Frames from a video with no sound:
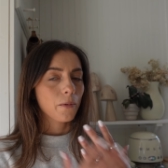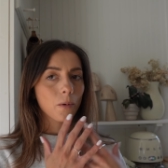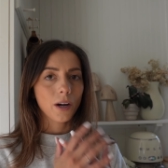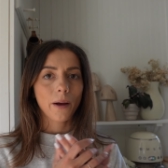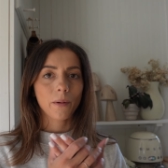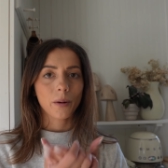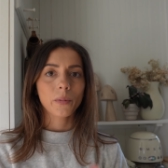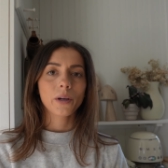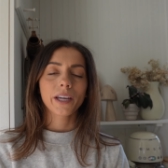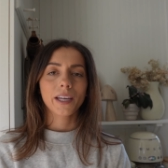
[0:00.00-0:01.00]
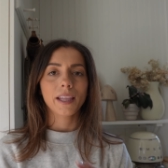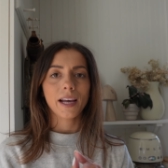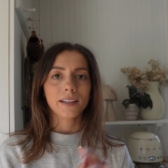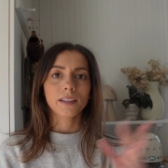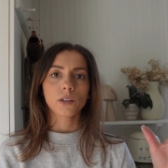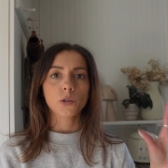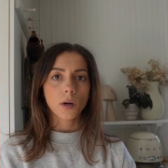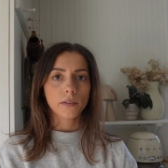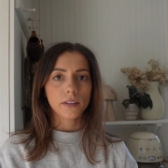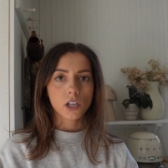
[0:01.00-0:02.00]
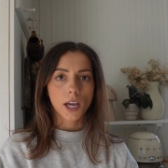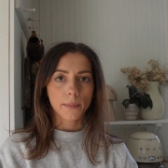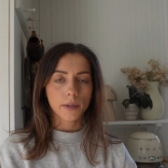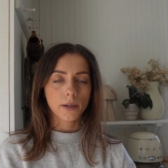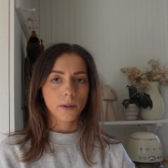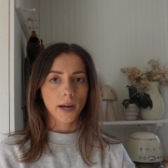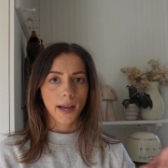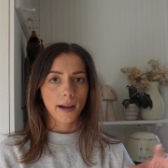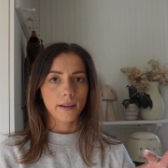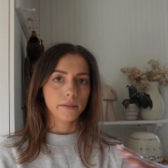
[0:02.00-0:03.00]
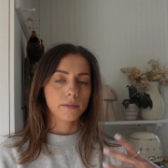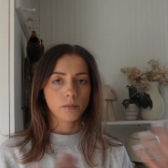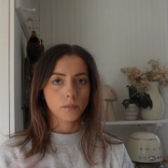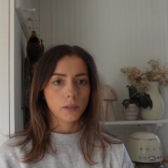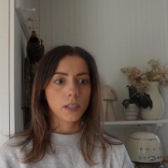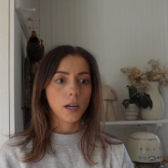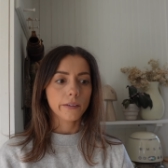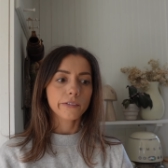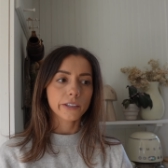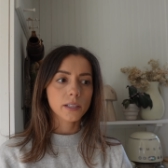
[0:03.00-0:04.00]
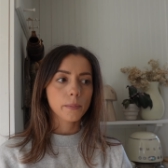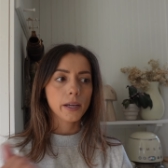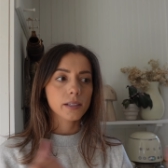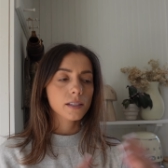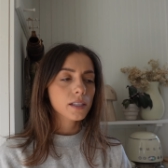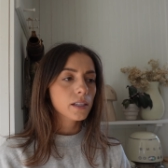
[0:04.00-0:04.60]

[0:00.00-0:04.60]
what I want to put in that little 12-inch cabinet where I have a ton of free space to